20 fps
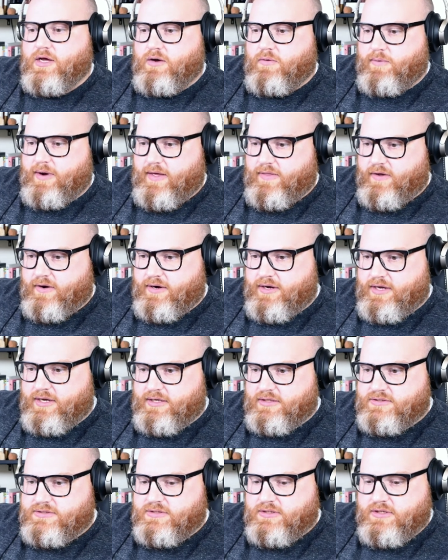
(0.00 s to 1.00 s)
whether
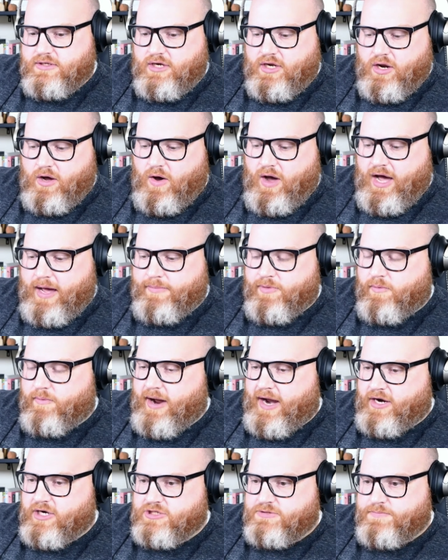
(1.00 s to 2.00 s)
it's, you know, I'm the
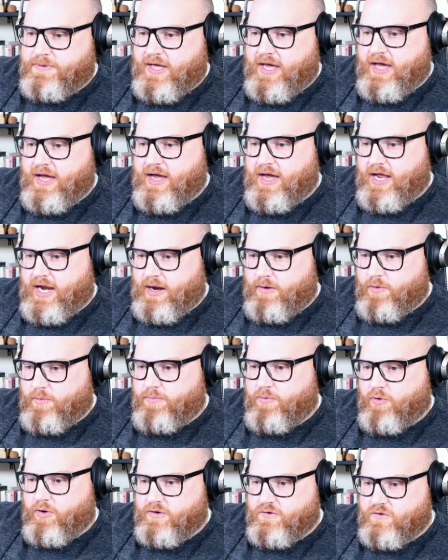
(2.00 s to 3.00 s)
writer's PA and I
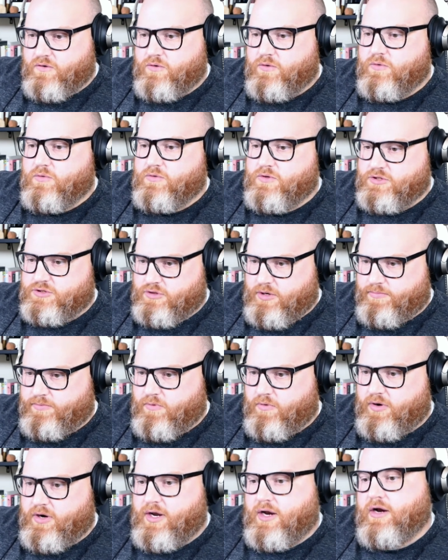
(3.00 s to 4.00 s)
report to the script
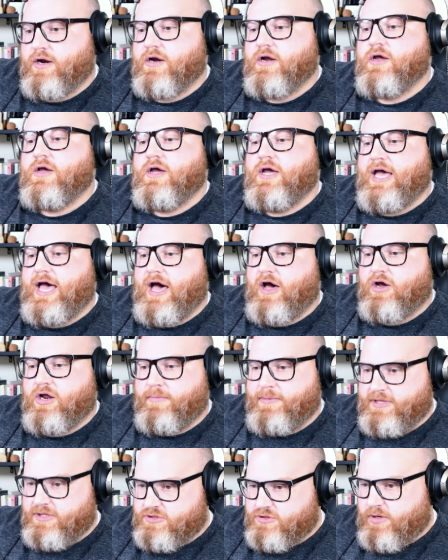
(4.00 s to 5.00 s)
coordinator. How can I
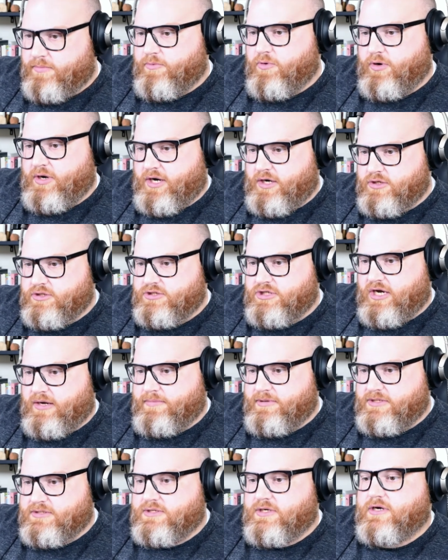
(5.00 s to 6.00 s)
make the script coordinator's
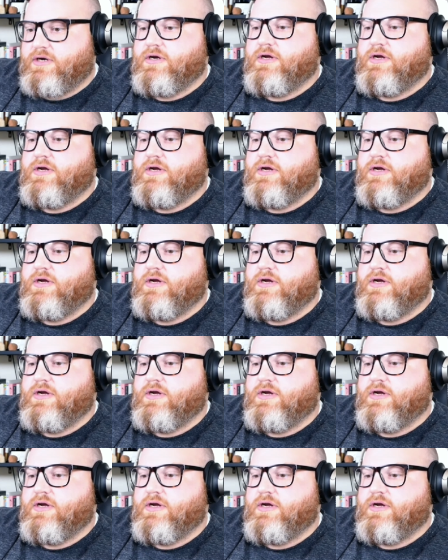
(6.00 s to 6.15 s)
job easier?